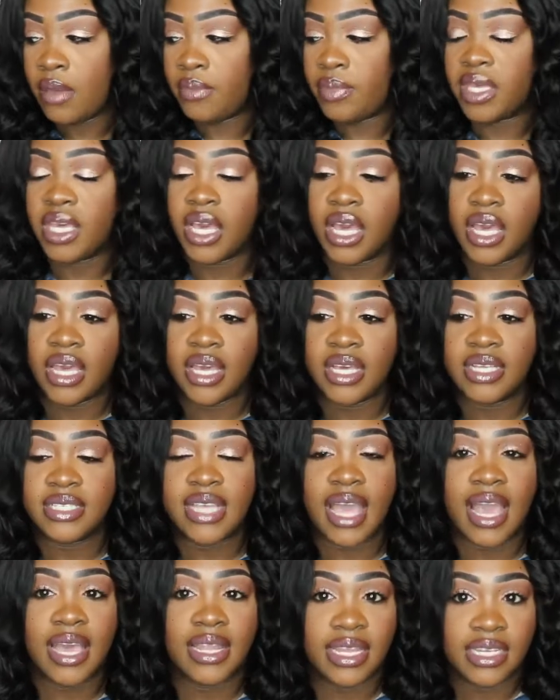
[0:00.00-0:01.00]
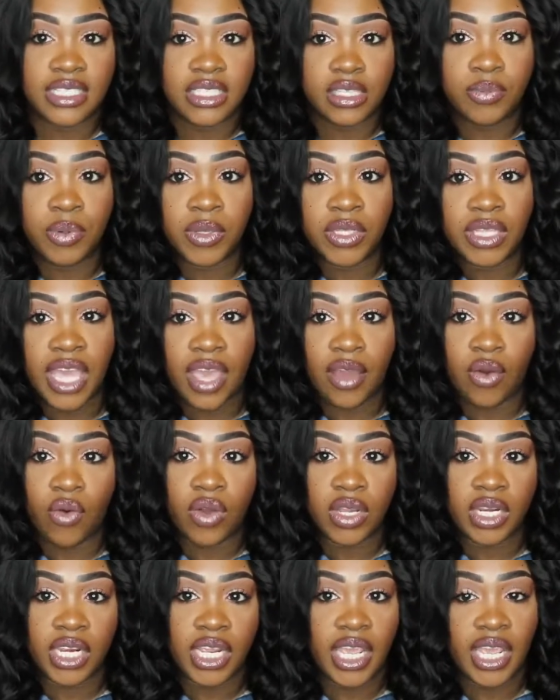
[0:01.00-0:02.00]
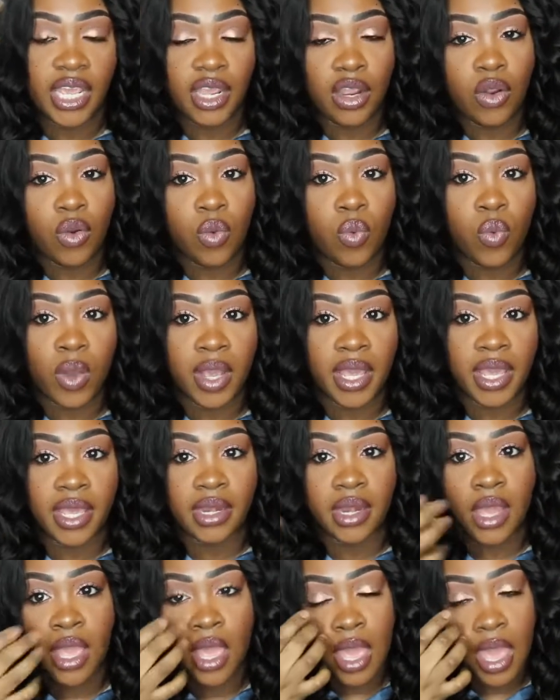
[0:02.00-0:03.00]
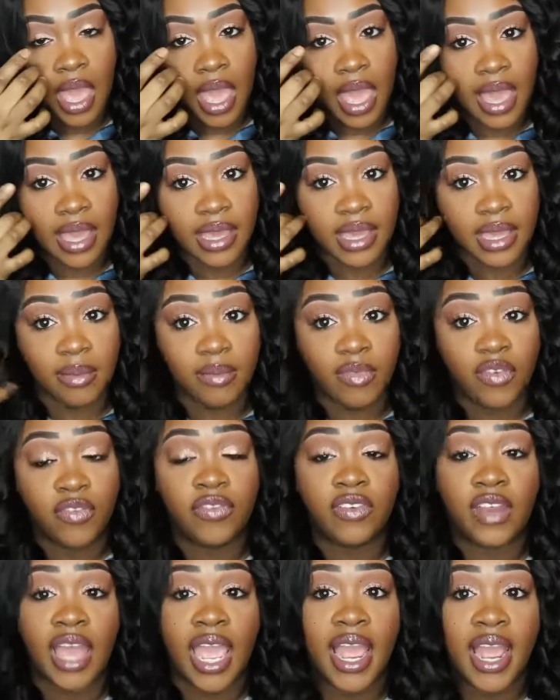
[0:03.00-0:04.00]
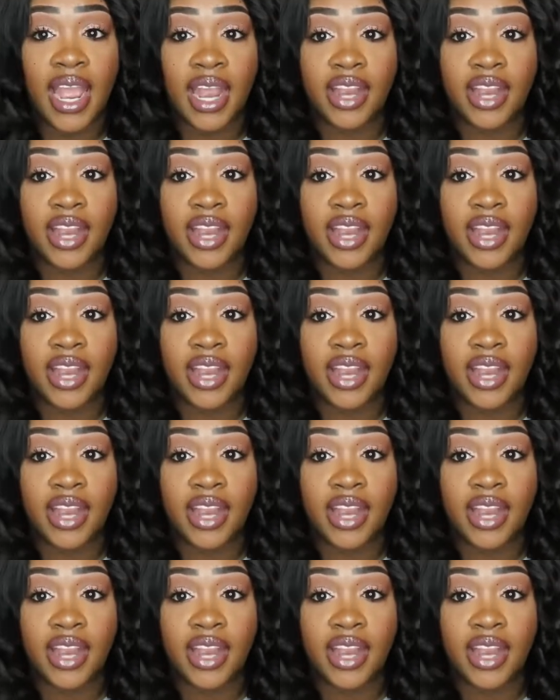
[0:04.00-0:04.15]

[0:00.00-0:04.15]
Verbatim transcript: because I like to put that on the hair when I am flat